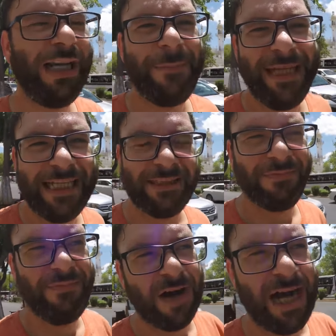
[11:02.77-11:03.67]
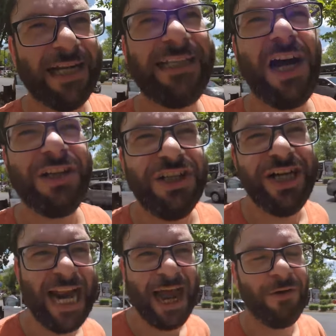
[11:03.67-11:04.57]
Let me get the fuck out of Dodge
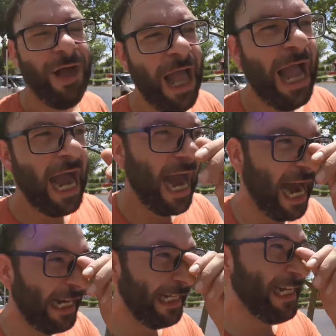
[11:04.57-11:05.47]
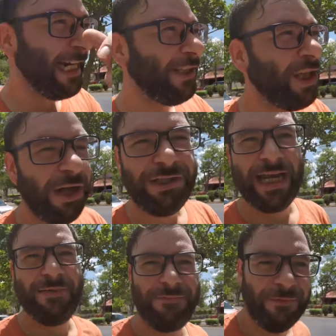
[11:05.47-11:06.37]
now. I didn't get out of Dodge
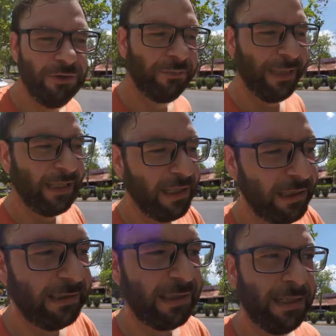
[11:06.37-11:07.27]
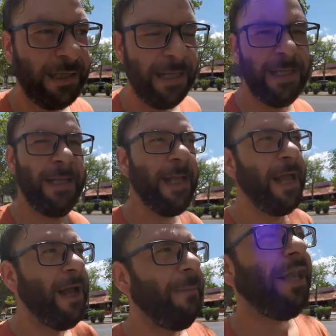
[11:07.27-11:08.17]
at first because,
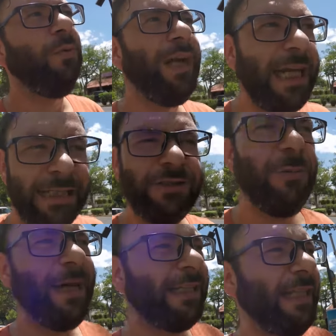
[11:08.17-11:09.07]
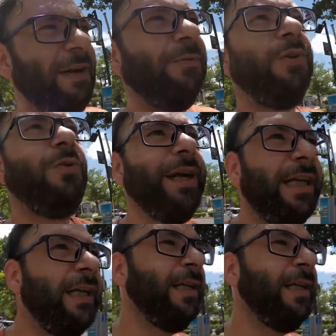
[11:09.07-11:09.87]
by the way, yeah. Let's go back to that real quick.